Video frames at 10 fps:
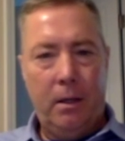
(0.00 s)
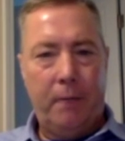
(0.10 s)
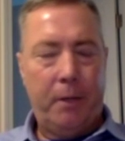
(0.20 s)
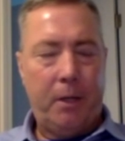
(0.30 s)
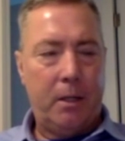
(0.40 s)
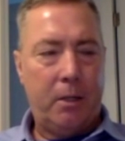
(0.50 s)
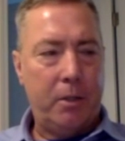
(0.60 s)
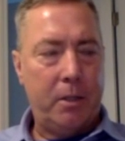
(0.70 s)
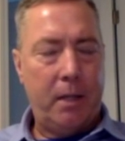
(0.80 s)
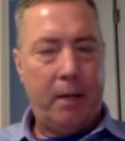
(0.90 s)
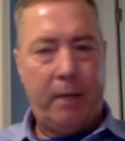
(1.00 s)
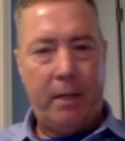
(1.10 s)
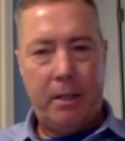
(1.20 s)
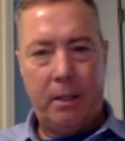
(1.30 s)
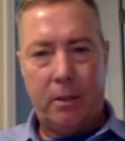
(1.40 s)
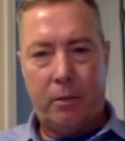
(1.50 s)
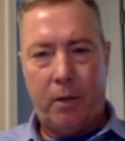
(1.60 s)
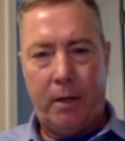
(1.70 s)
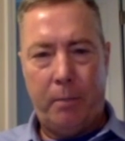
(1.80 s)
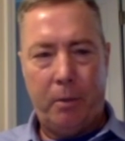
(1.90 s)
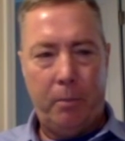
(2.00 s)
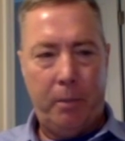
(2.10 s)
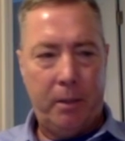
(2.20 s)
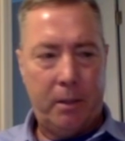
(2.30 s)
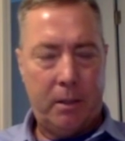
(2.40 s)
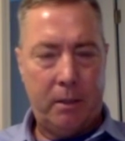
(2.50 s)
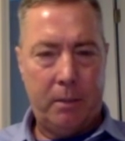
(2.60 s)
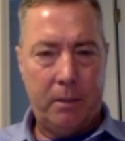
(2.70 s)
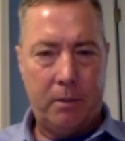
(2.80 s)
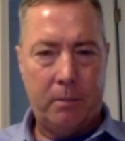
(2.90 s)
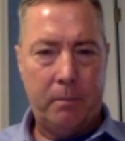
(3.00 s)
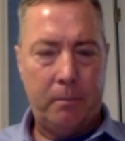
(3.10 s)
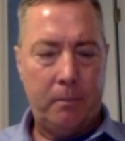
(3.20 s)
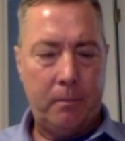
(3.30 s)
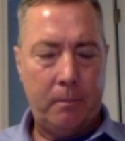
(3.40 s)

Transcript: In different countries, they have ICLs for hyperopia and astigmatism.